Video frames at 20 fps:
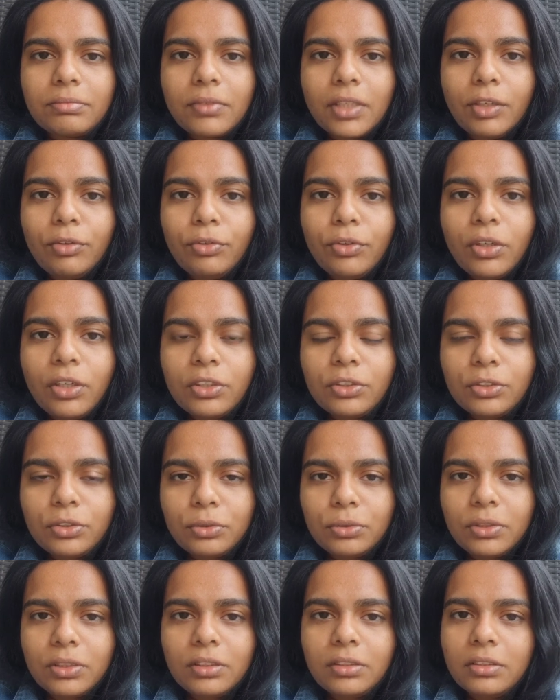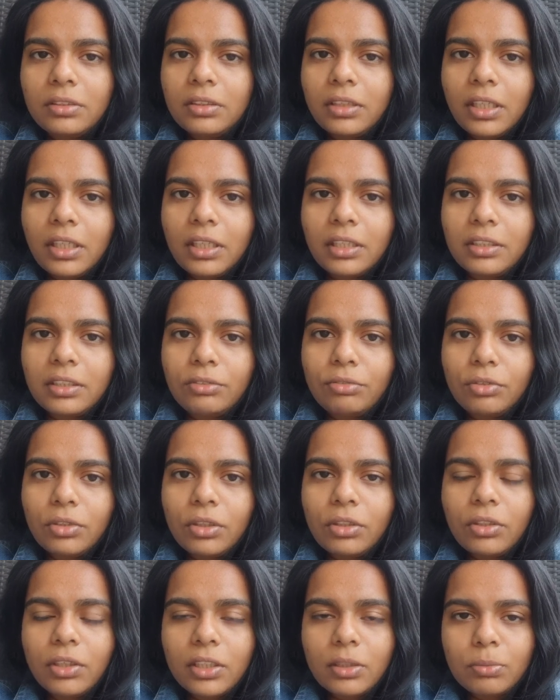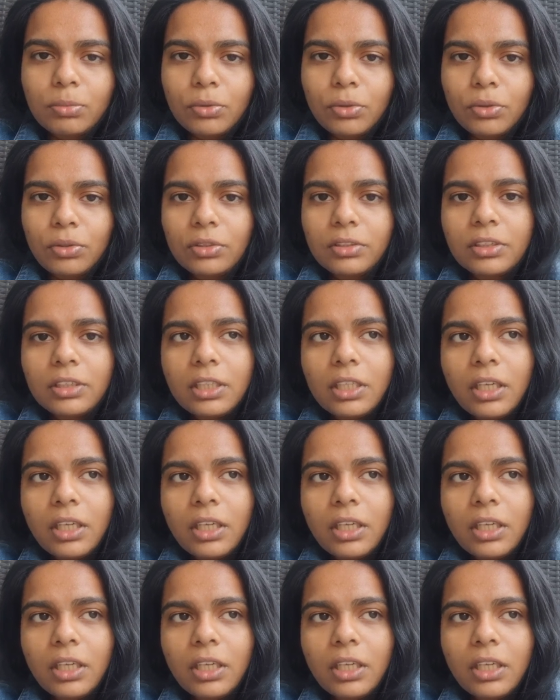if you are a student and if you are going abroad,